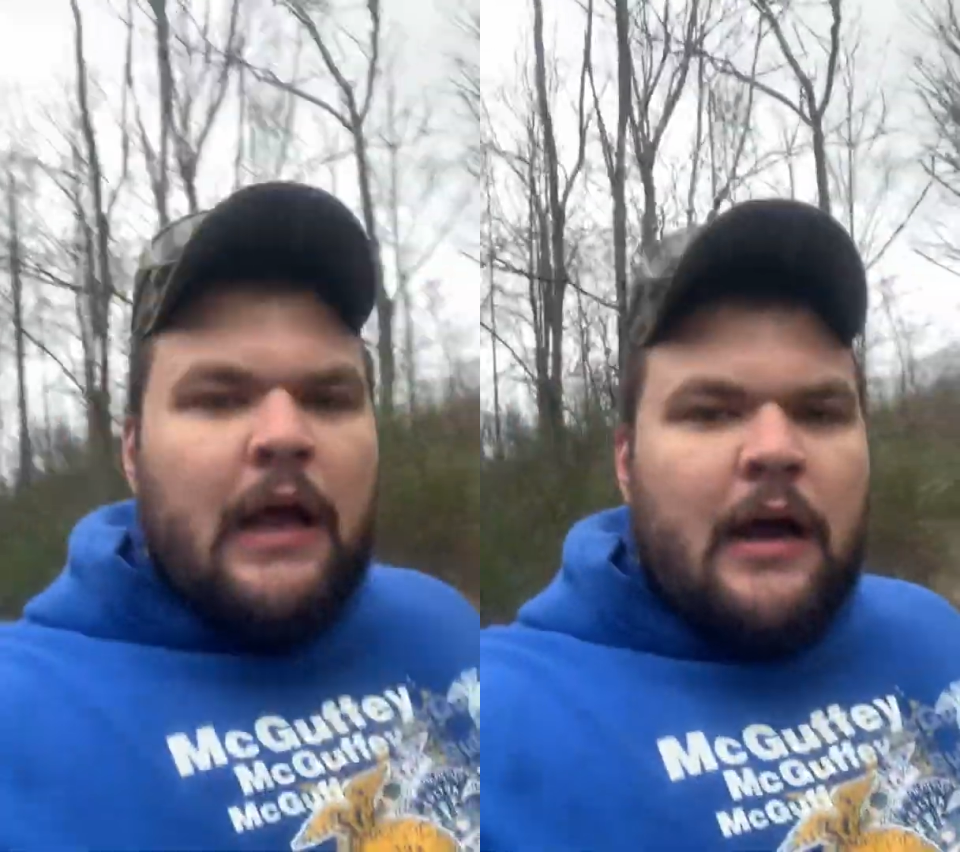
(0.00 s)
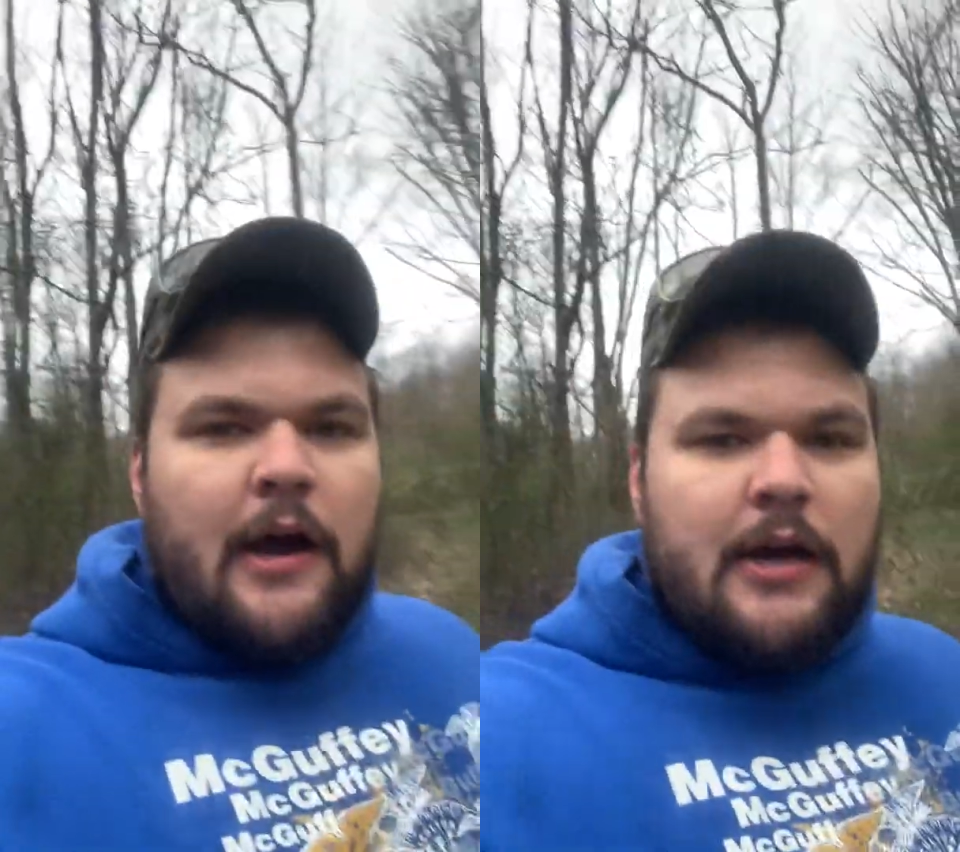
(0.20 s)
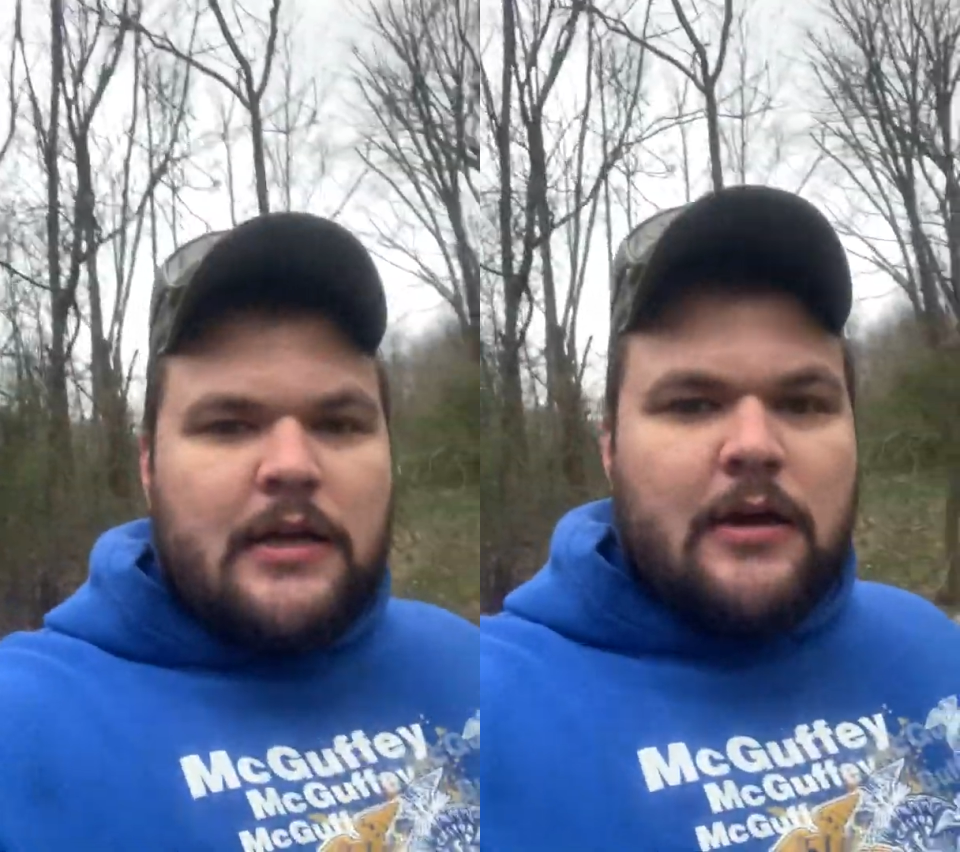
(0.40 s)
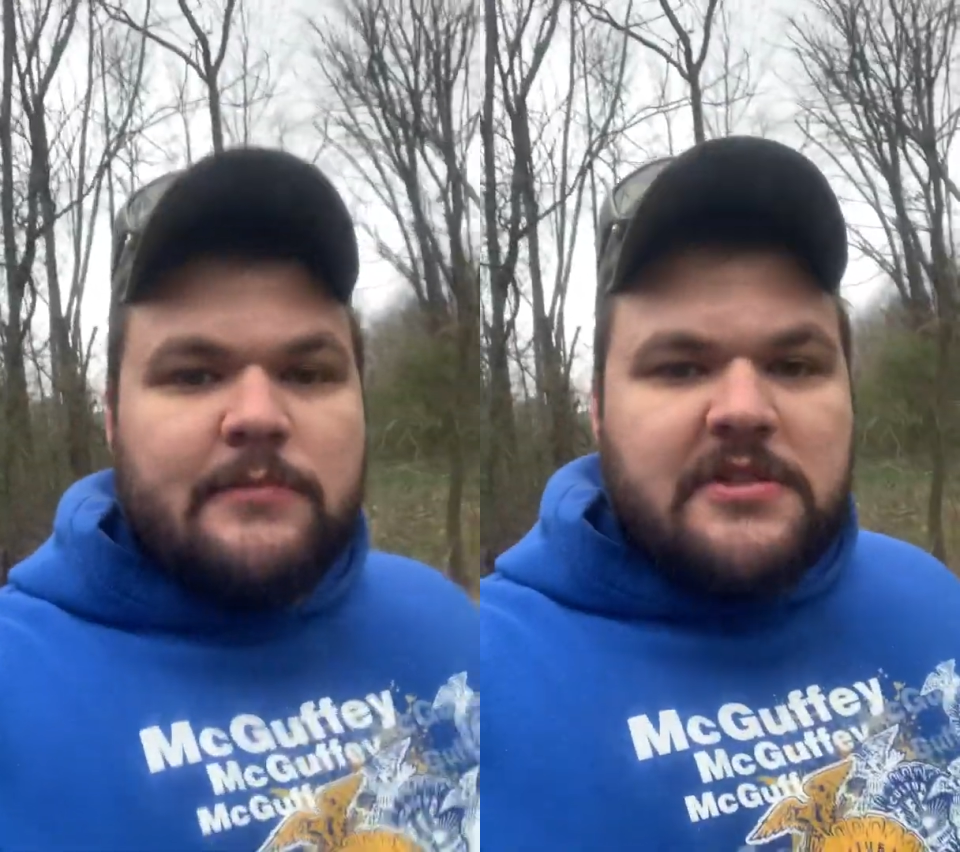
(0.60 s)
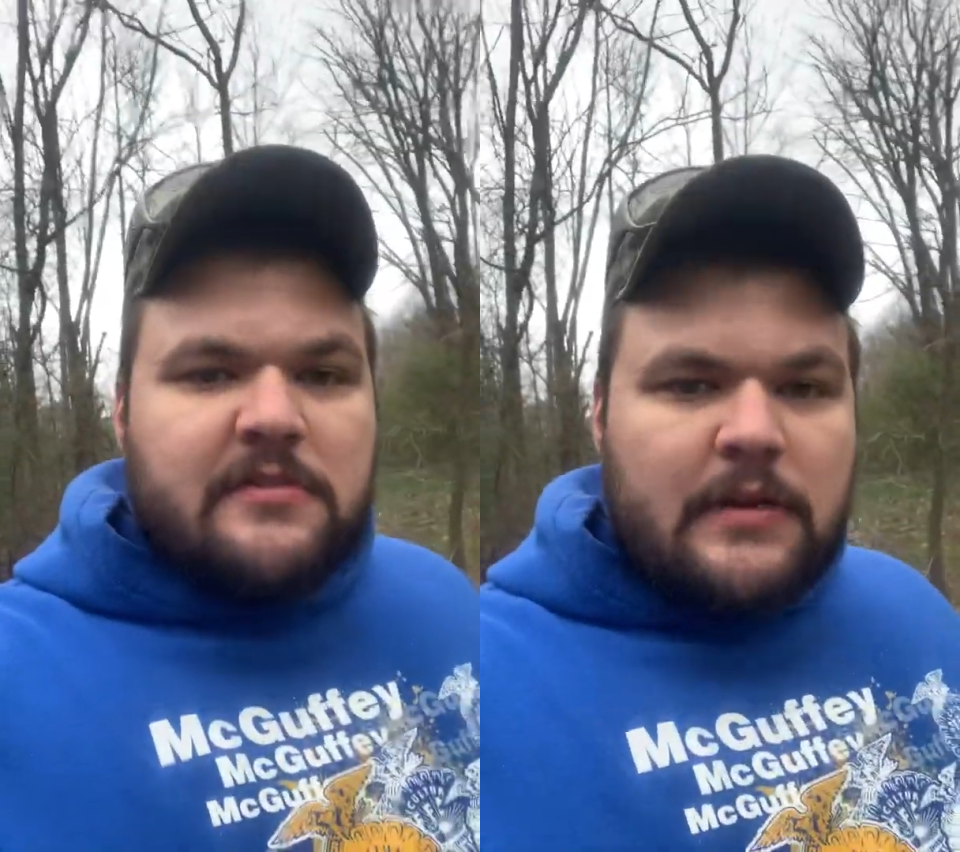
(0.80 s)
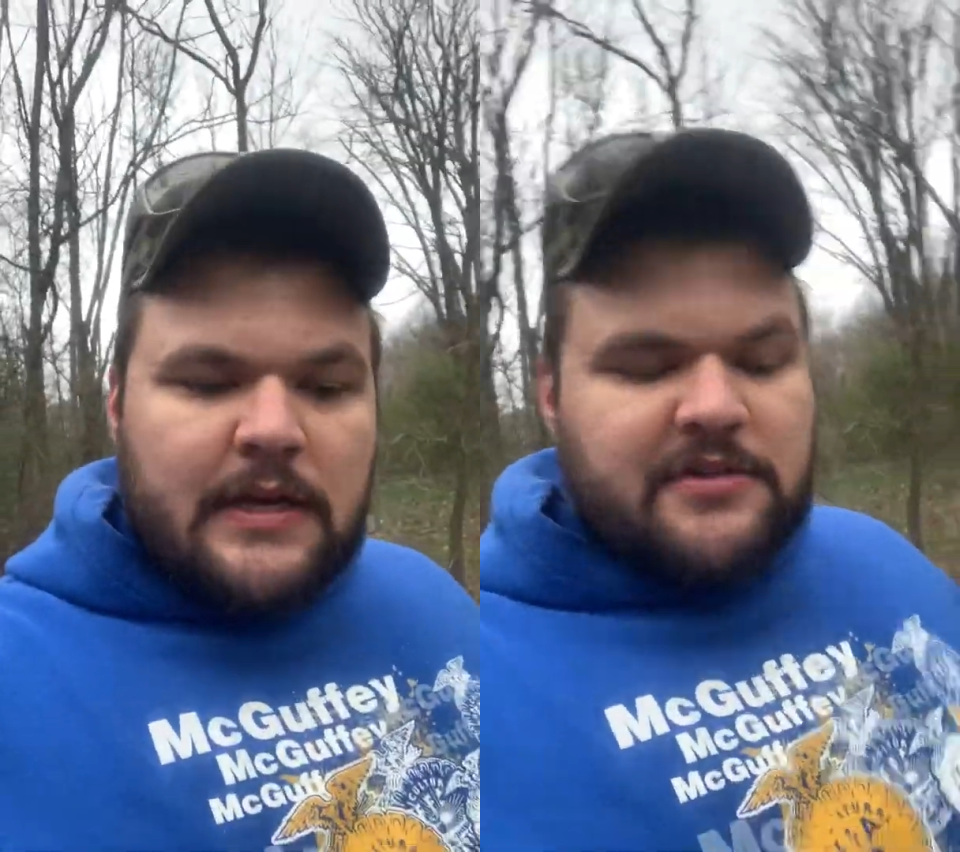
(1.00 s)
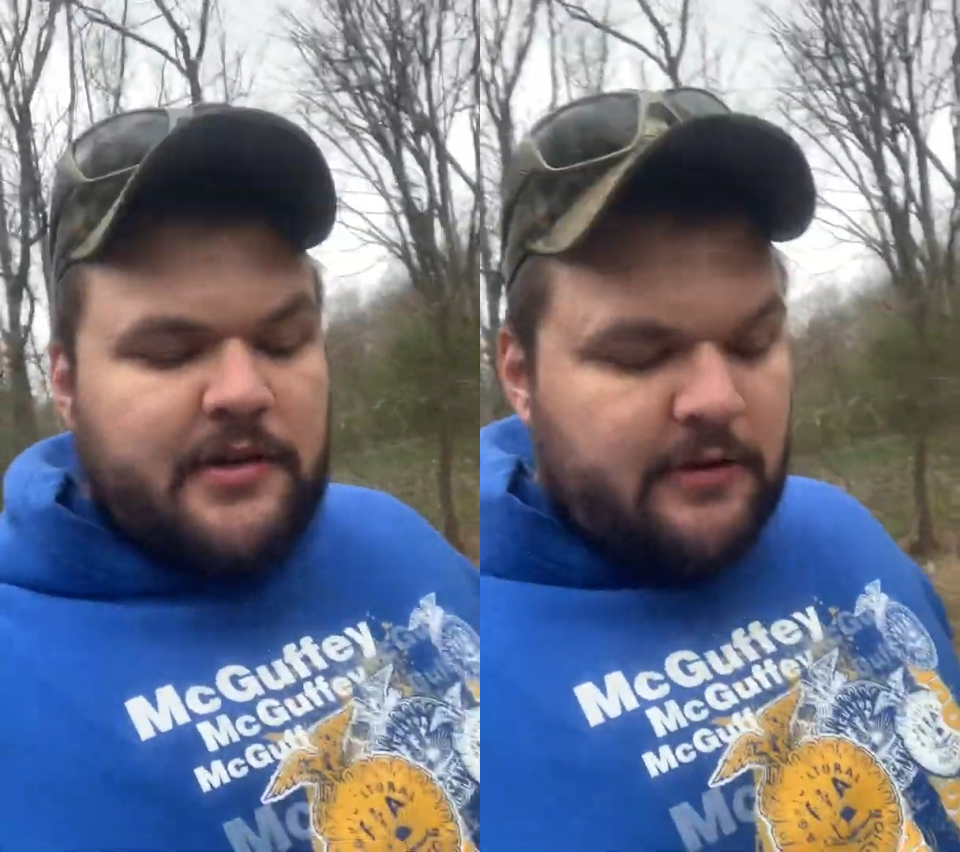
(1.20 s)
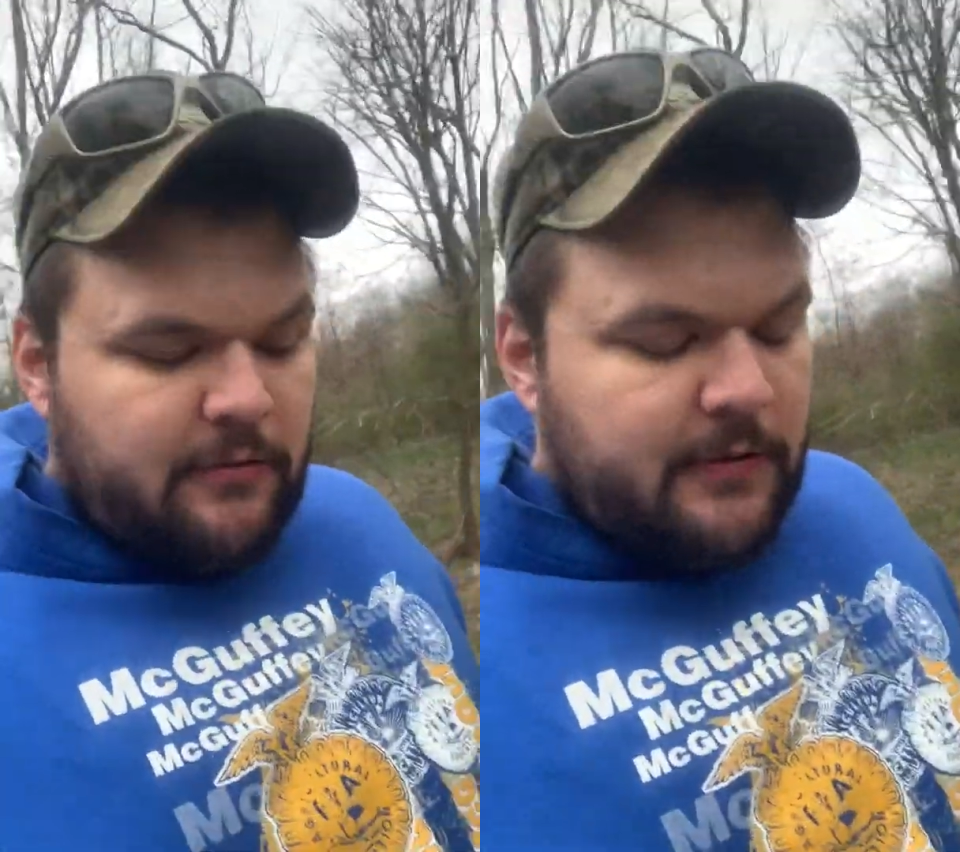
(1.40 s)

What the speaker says: All right, y'all, Mr. Laser here